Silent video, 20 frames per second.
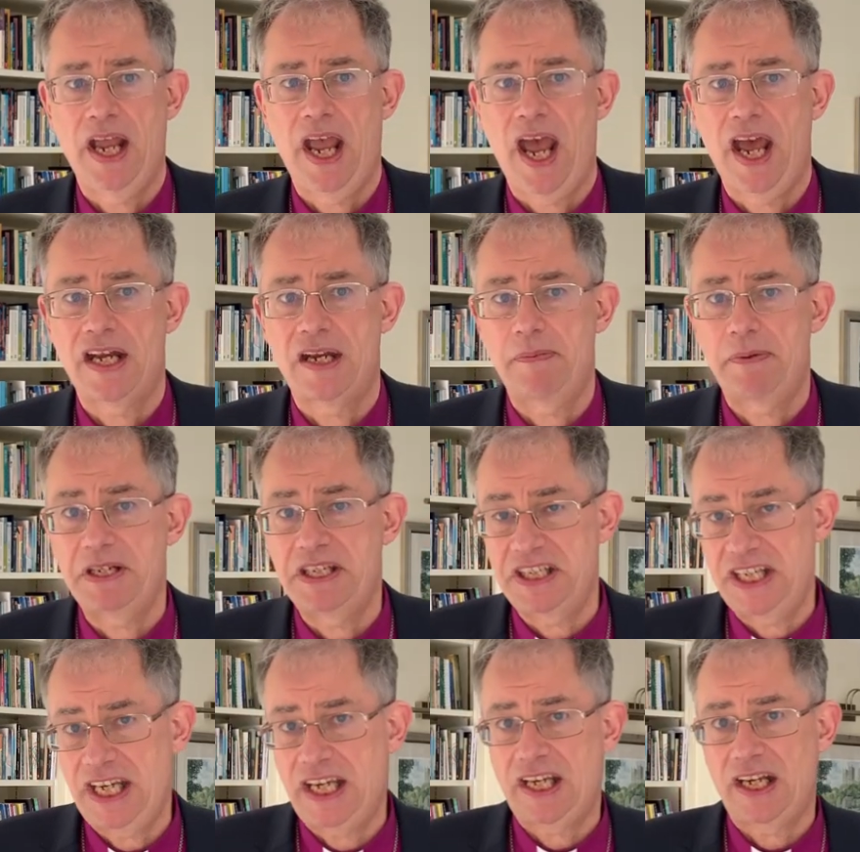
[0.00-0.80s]
and a
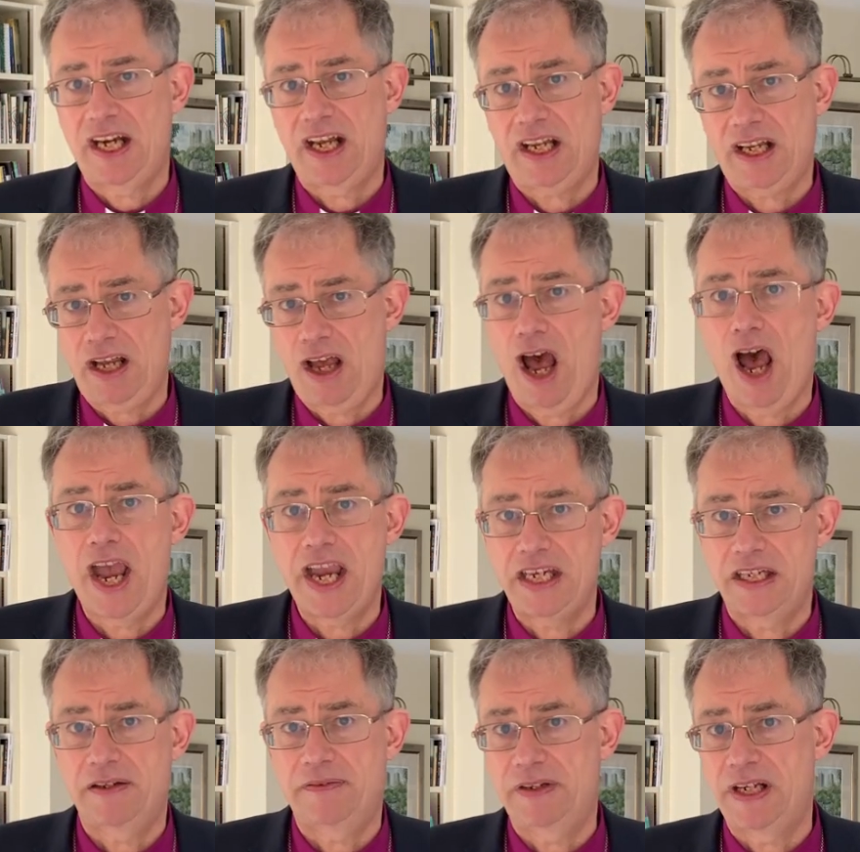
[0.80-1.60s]
particular
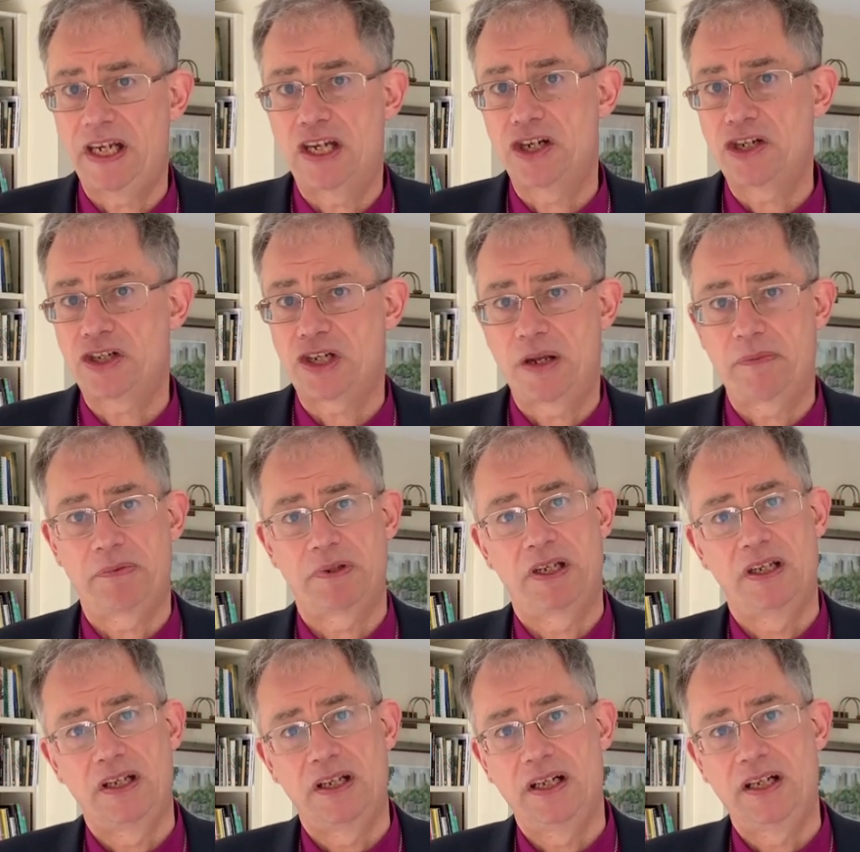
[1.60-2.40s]
kind of leadership,
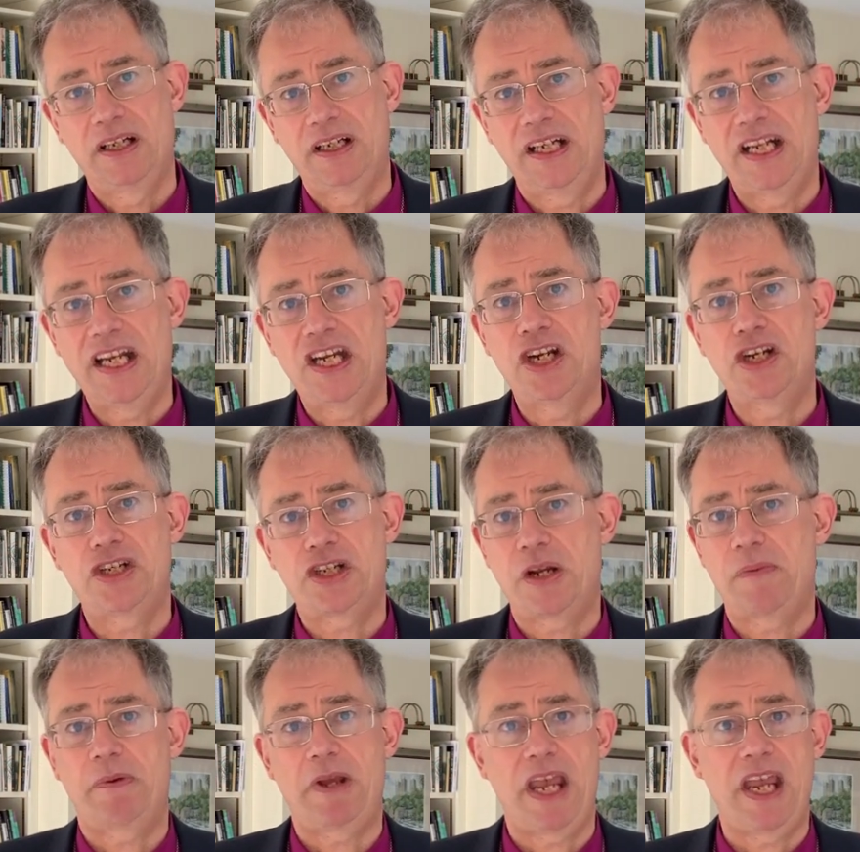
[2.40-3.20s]

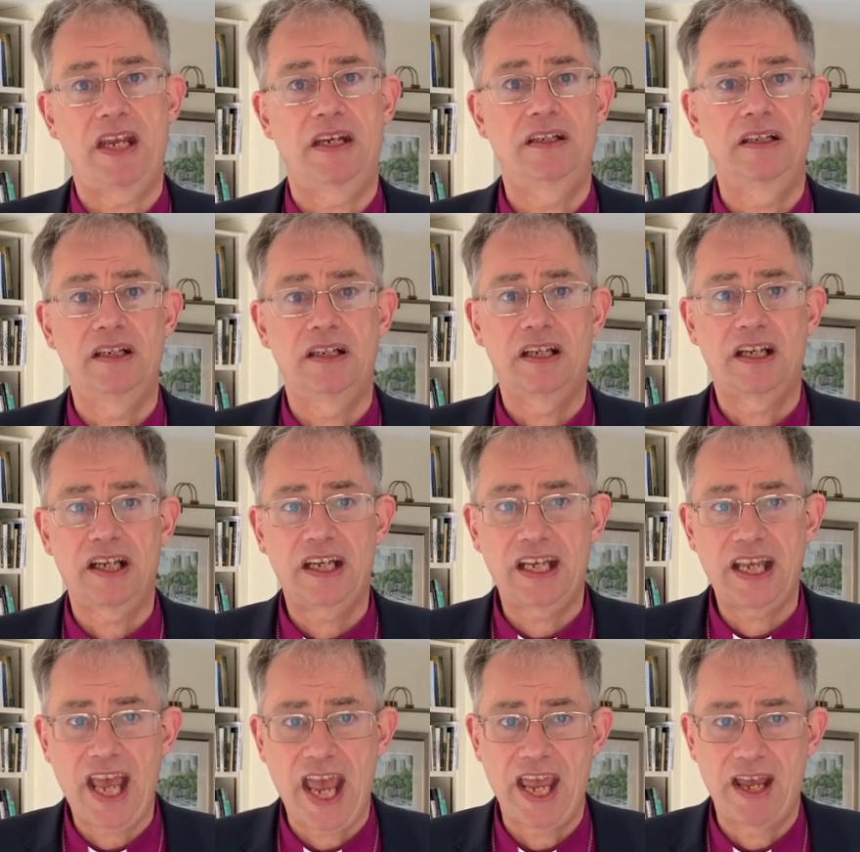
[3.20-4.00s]
leadership in
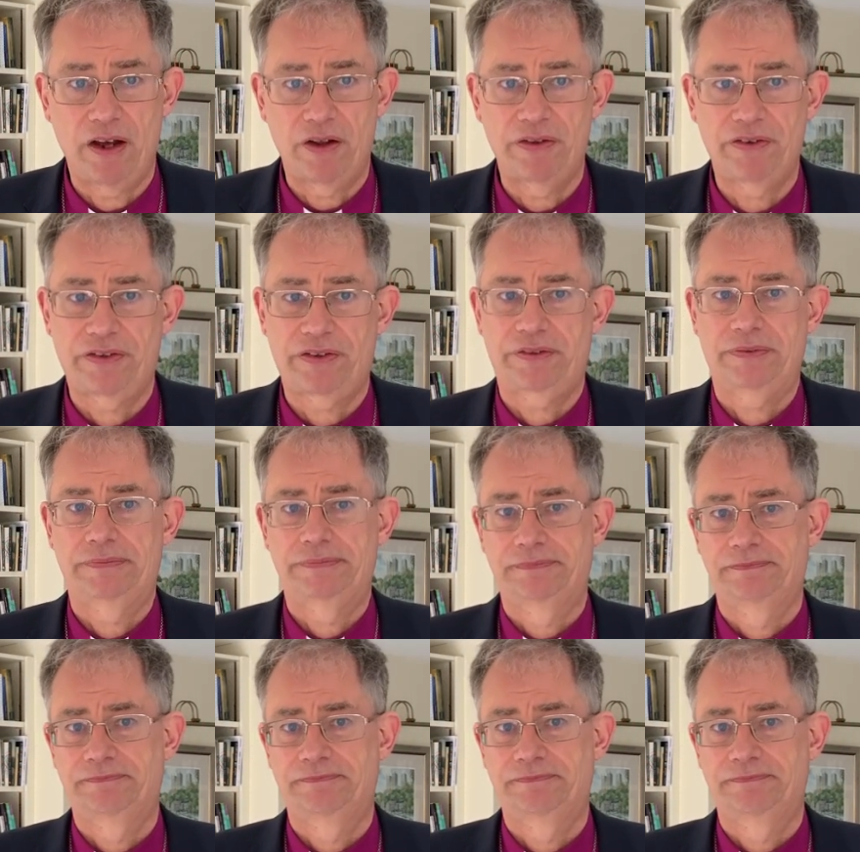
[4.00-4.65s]
chaos.